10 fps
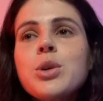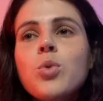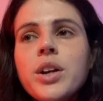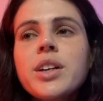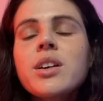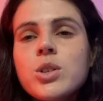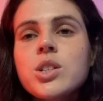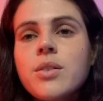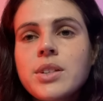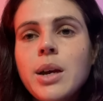You want to give
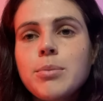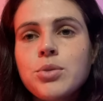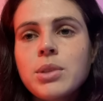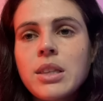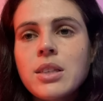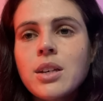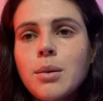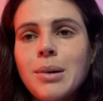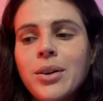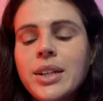yourself time to really think
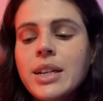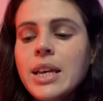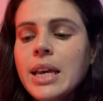about it.